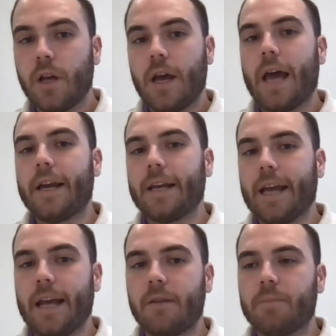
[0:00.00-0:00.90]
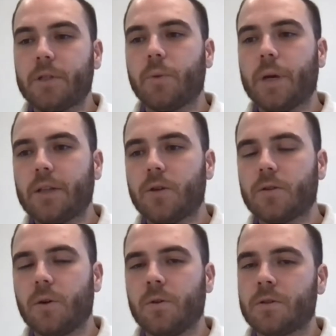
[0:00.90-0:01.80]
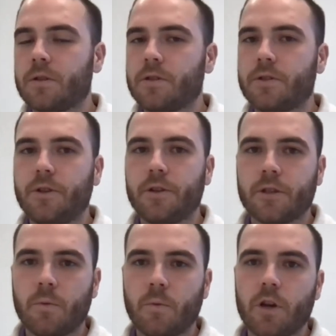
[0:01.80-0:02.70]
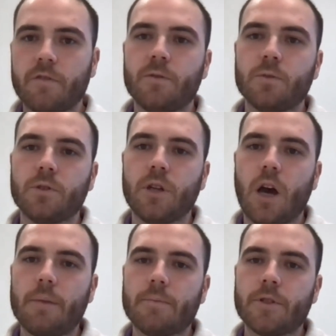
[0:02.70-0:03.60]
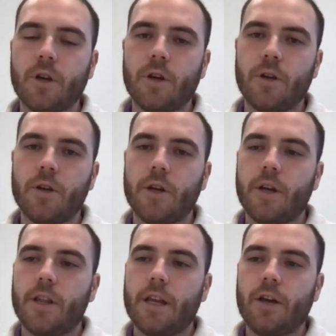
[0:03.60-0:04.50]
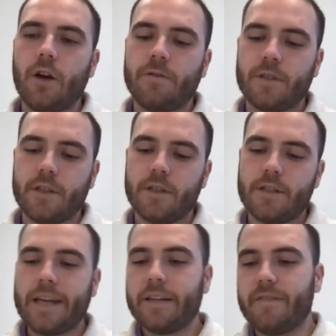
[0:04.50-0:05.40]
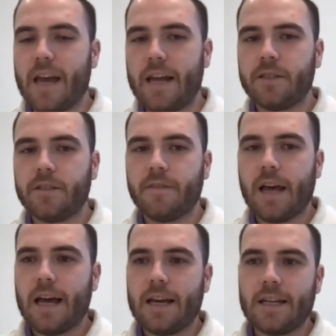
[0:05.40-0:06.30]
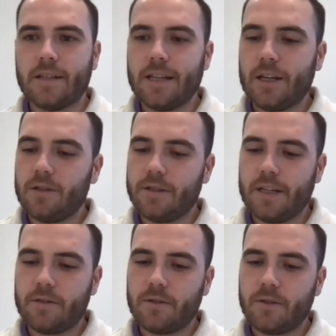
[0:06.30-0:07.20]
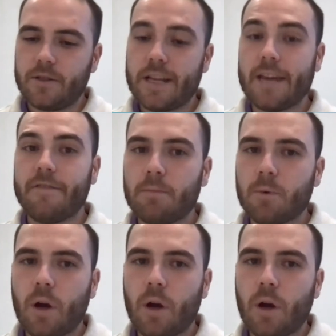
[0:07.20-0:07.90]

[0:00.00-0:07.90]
And again, between those courses, students can work full time. So they often take advantage of that, and they'll sort of save up